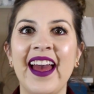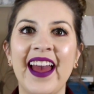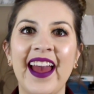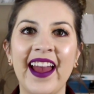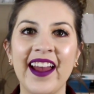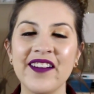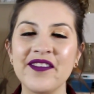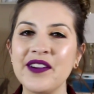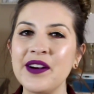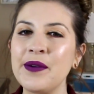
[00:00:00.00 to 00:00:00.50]

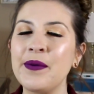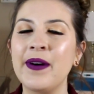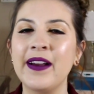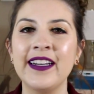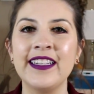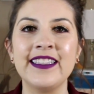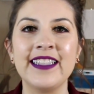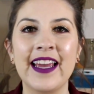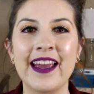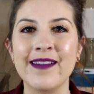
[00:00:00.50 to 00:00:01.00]
Hey everyone,
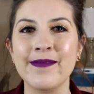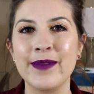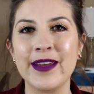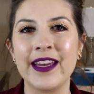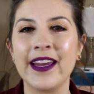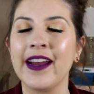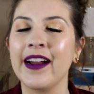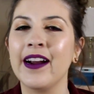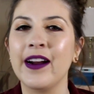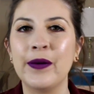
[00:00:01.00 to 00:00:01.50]
it's Amy
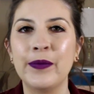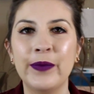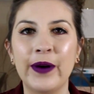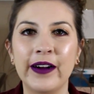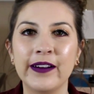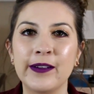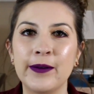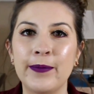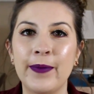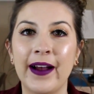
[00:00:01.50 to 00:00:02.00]
here and
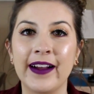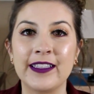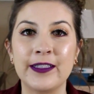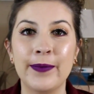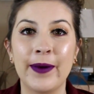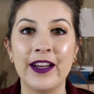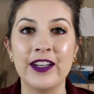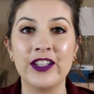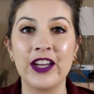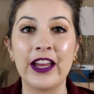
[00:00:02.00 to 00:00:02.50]
welcome back to
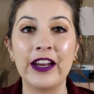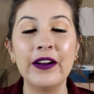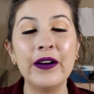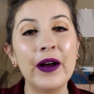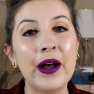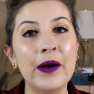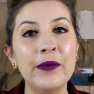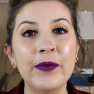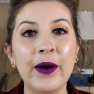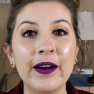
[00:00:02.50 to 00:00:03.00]
my channel
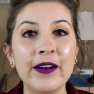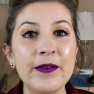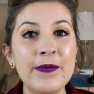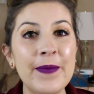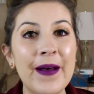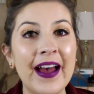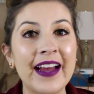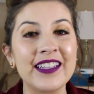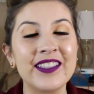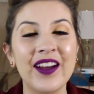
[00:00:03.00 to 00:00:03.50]
and welcome
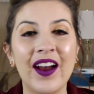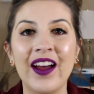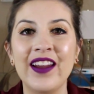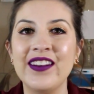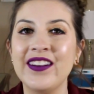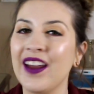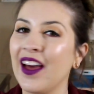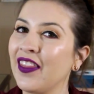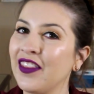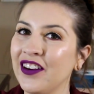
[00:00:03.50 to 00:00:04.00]
back to
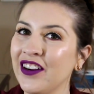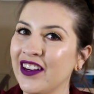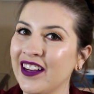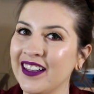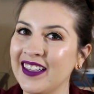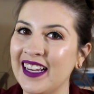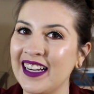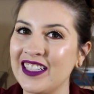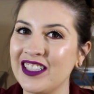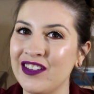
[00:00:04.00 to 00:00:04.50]
another
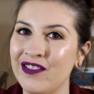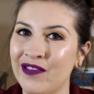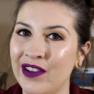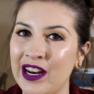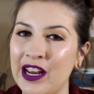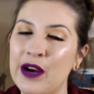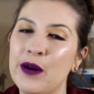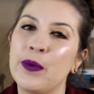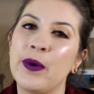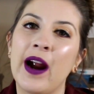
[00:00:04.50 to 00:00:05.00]
collection
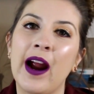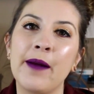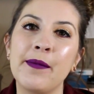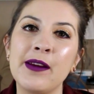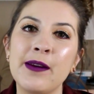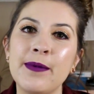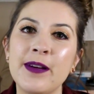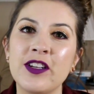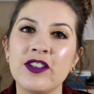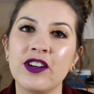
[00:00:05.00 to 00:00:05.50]
video where I'm
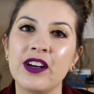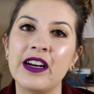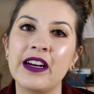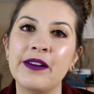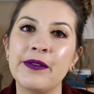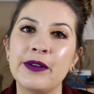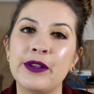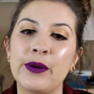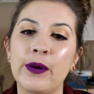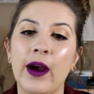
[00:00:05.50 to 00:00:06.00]
going to be
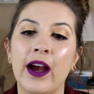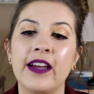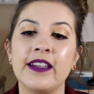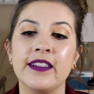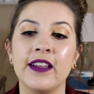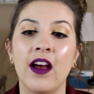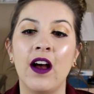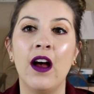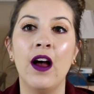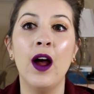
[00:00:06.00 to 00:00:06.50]
sharing with you
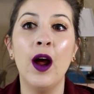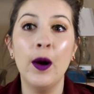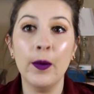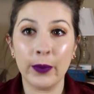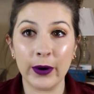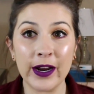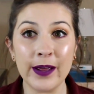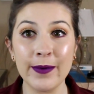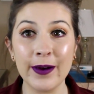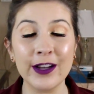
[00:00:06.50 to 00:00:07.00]
guys
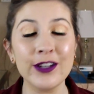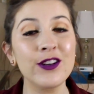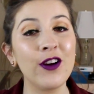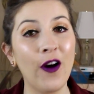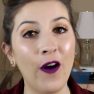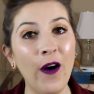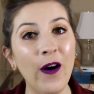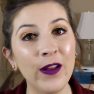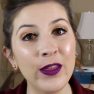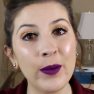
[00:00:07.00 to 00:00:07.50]
pretty much
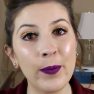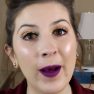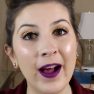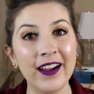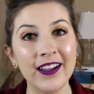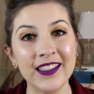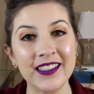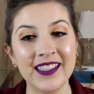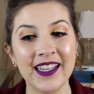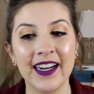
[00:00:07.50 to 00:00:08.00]
all the
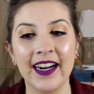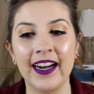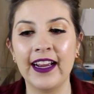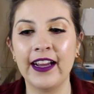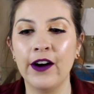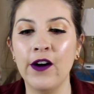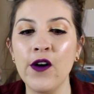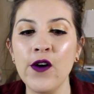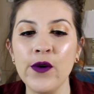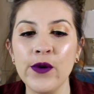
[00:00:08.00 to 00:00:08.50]
palettes that I
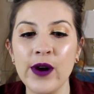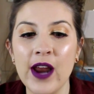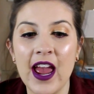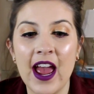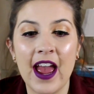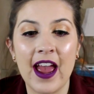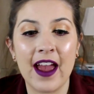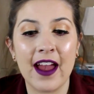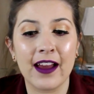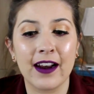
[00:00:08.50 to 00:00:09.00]
own,
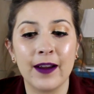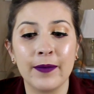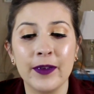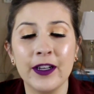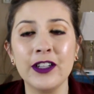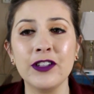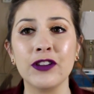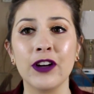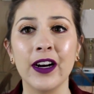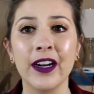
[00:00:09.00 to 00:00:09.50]
and I'm going
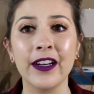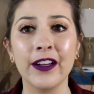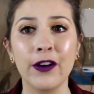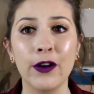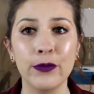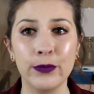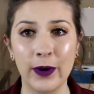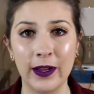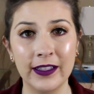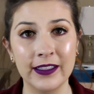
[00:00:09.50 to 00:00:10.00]
to try to
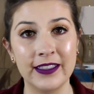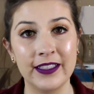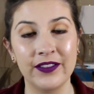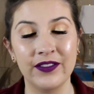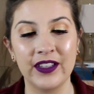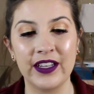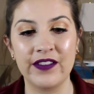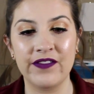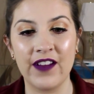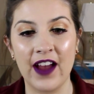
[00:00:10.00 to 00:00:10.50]
go
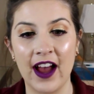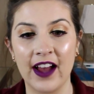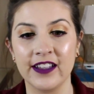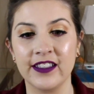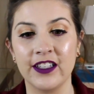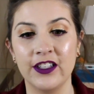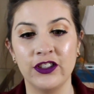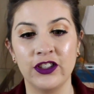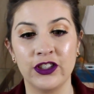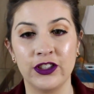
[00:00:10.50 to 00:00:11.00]
relatively fast
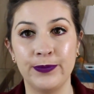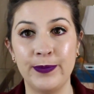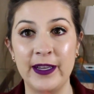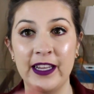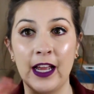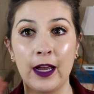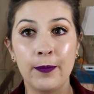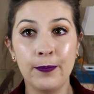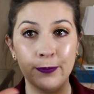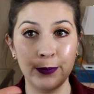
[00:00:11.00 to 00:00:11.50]
and just be
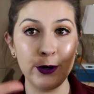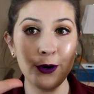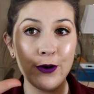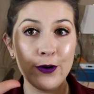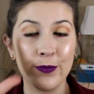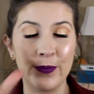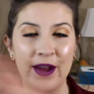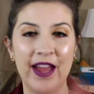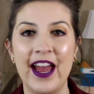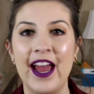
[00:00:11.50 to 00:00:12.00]
like,
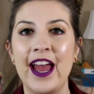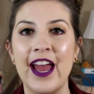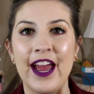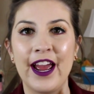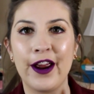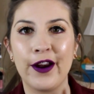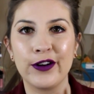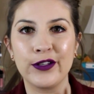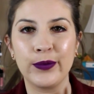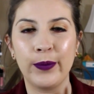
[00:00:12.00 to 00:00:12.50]
boom,
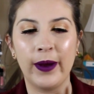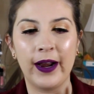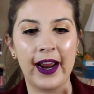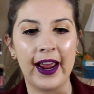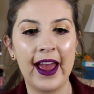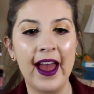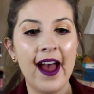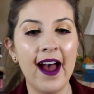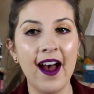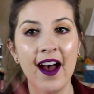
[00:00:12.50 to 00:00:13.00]
here's what I
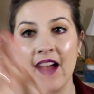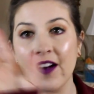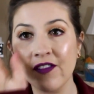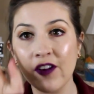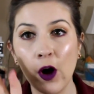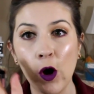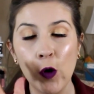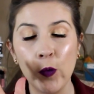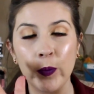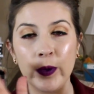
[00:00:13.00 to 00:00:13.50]
have,
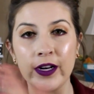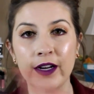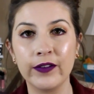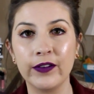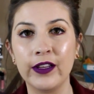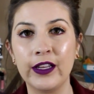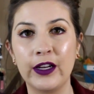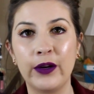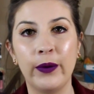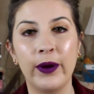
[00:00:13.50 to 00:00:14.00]
open it
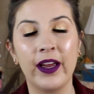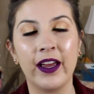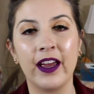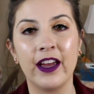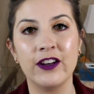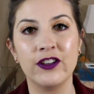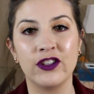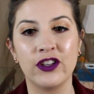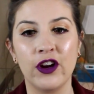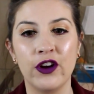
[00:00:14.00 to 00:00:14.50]
really quick
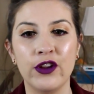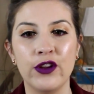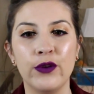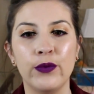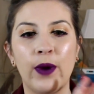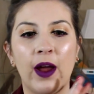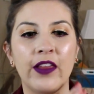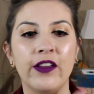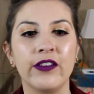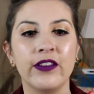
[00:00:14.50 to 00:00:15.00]
and show you
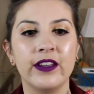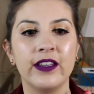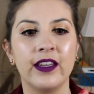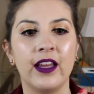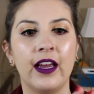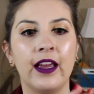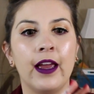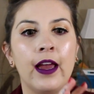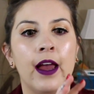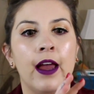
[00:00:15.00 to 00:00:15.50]
rather than
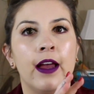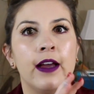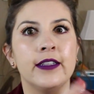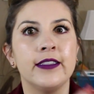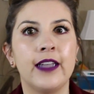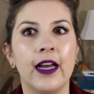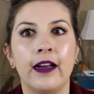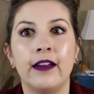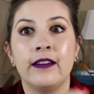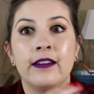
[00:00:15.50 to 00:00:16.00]
like
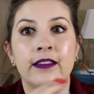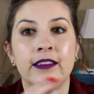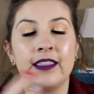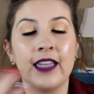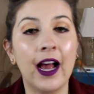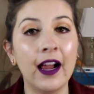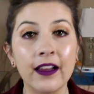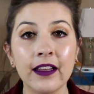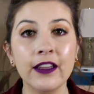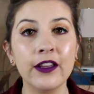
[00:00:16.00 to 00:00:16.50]

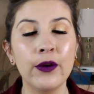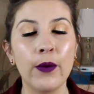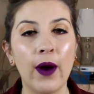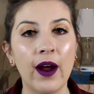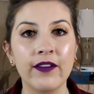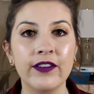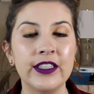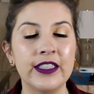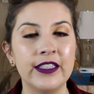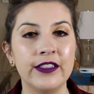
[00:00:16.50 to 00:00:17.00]
telling you
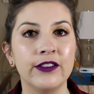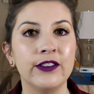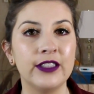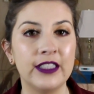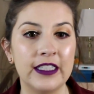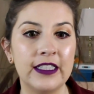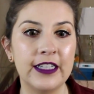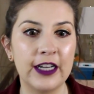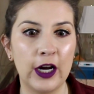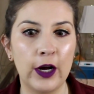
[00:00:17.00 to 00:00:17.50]
every single
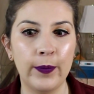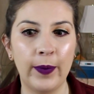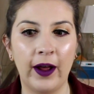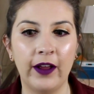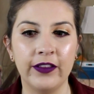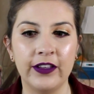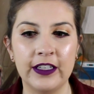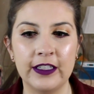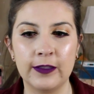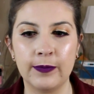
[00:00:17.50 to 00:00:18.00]
detail
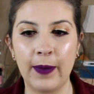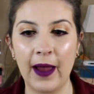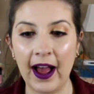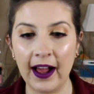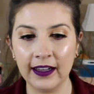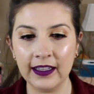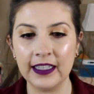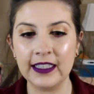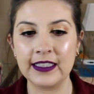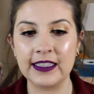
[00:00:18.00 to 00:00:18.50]
about these
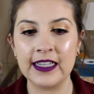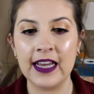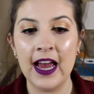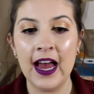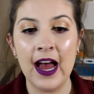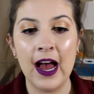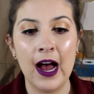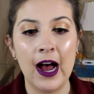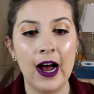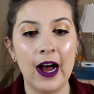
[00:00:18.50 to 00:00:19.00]
palettes
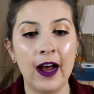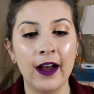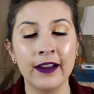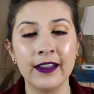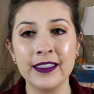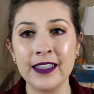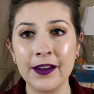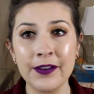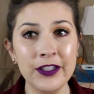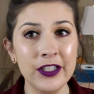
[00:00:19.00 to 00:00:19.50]

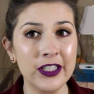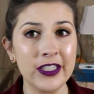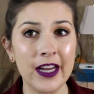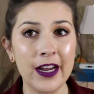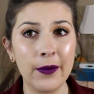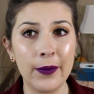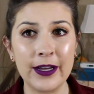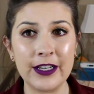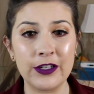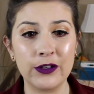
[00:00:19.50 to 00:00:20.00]
because I would just
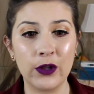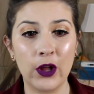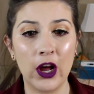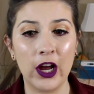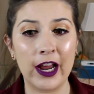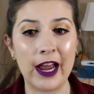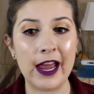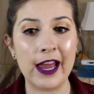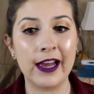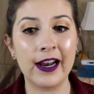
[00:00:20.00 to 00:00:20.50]
take way too
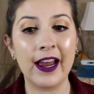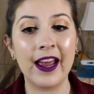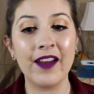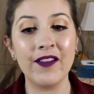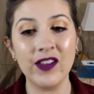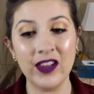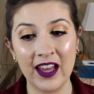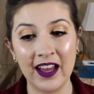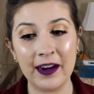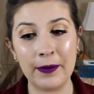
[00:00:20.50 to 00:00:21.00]
long, and I have
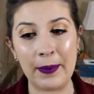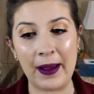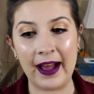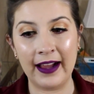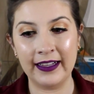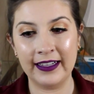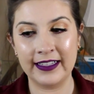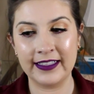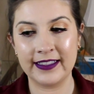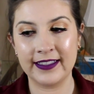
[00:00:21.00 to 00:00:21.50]
a lot of
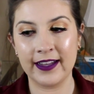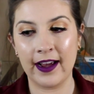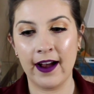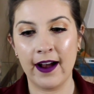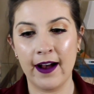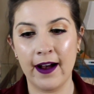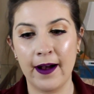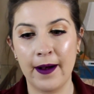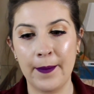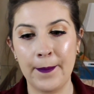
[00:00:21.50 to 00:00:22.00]
palettes.
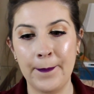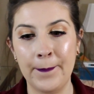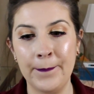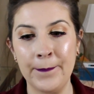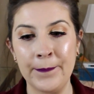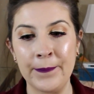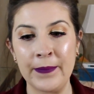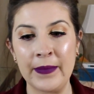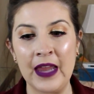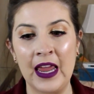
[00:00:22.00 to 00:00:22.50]

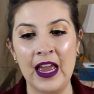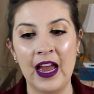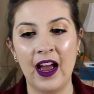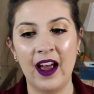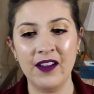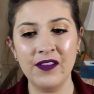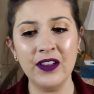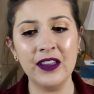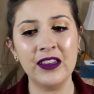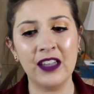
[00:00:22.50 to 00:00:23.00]

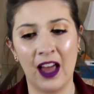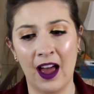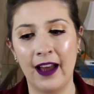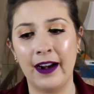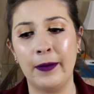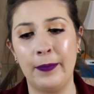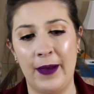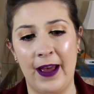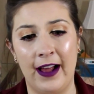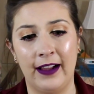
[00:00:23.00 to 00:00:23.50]
I have a lot
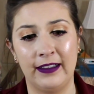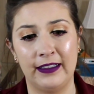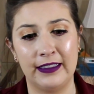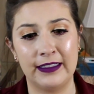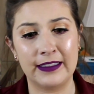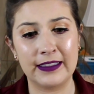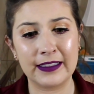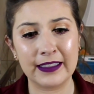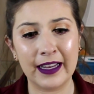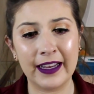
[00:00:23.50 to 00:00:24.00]
of palettes.